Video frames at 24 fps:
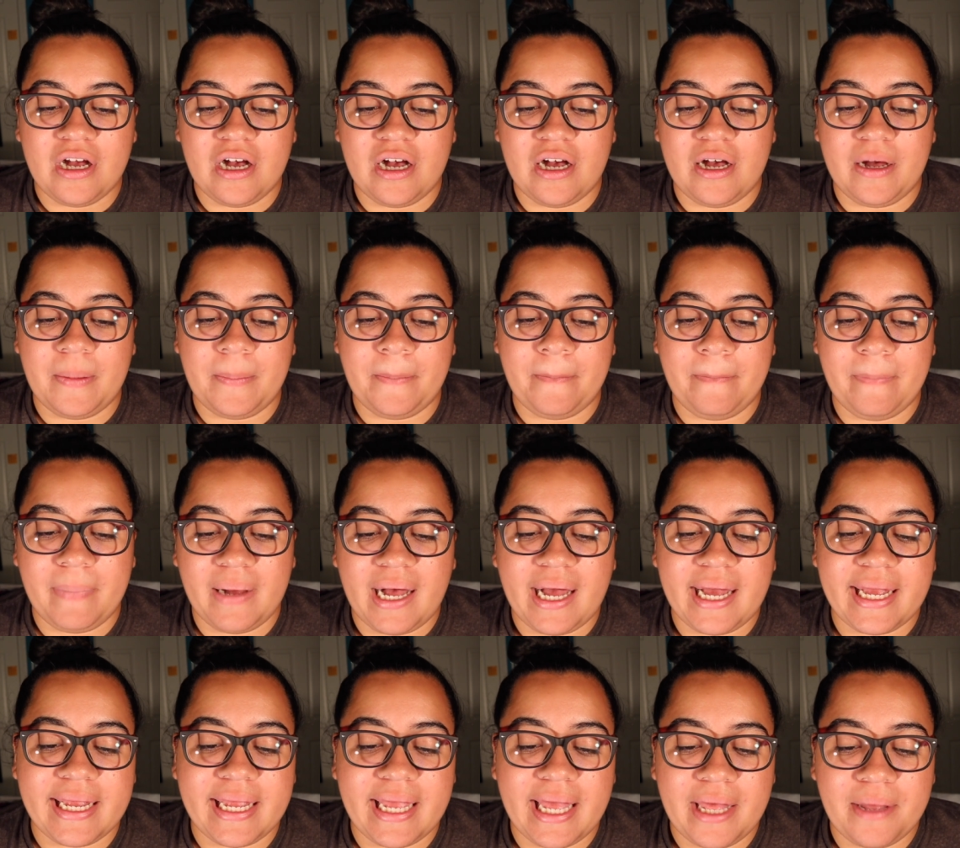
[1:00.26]
um,
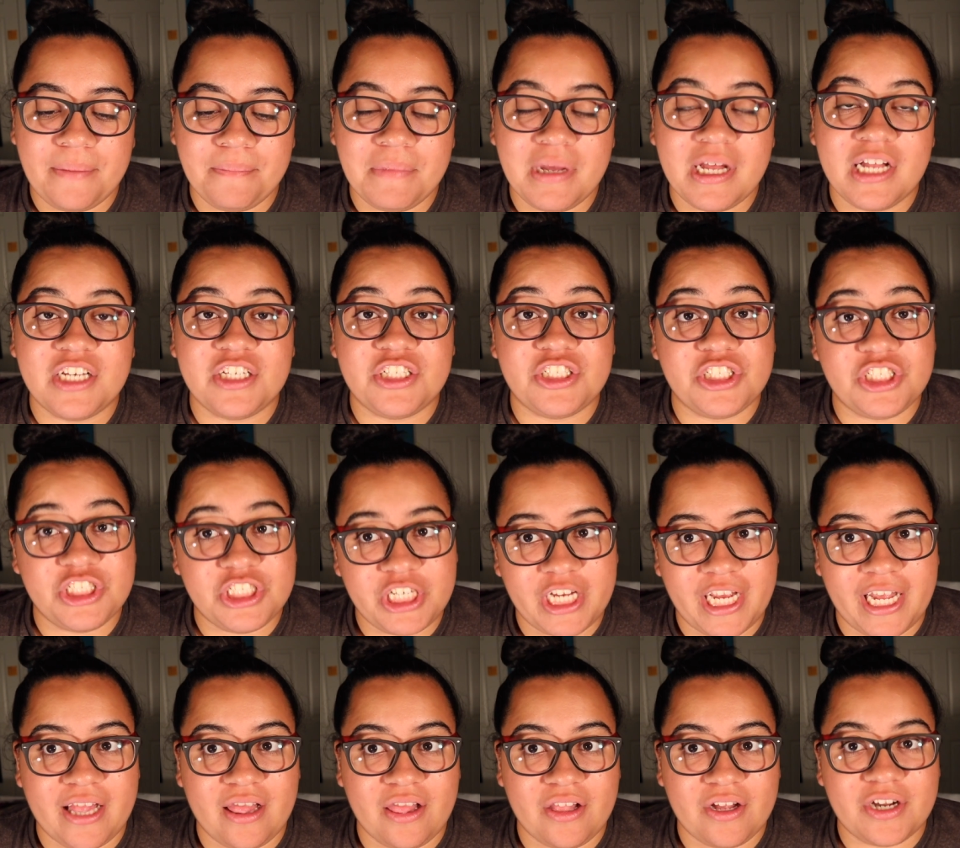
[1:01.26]
by M.
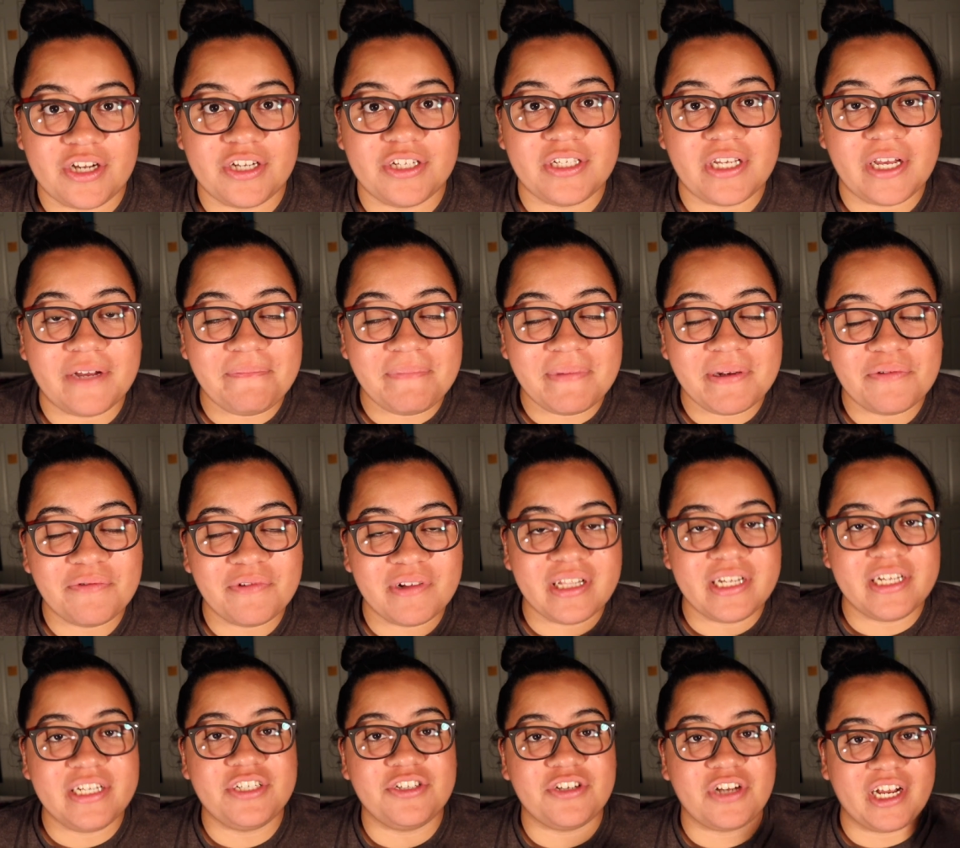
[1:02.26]
Chandler's. I've been
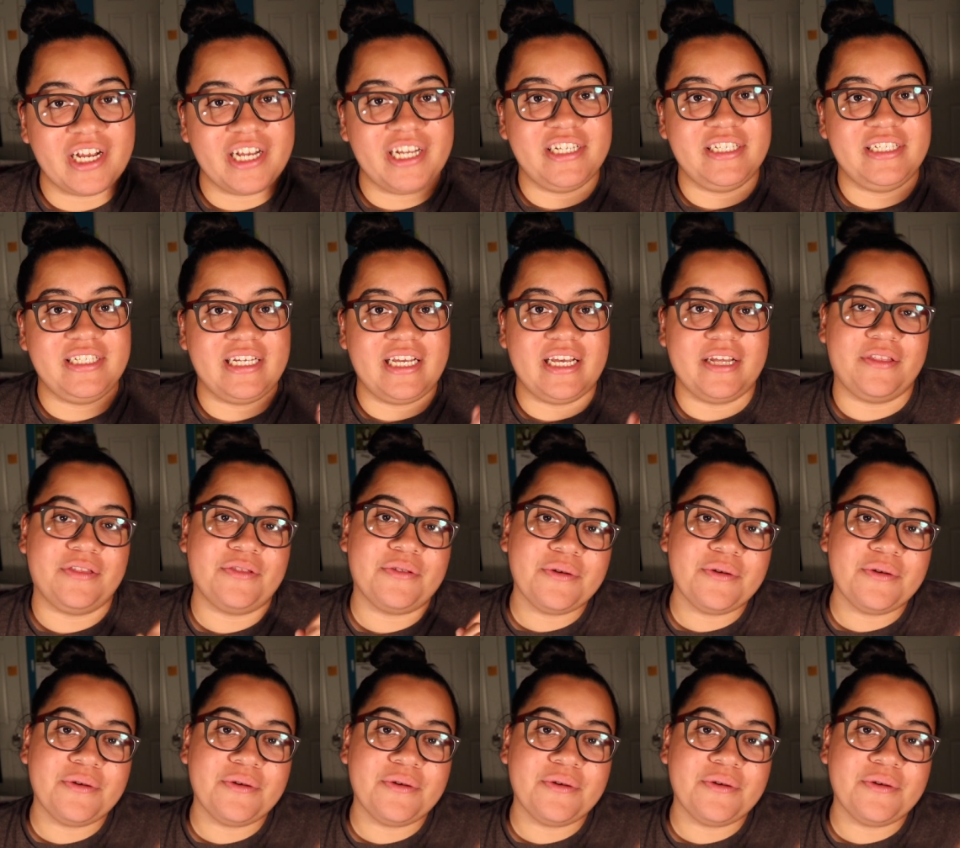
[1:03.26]
really trying to get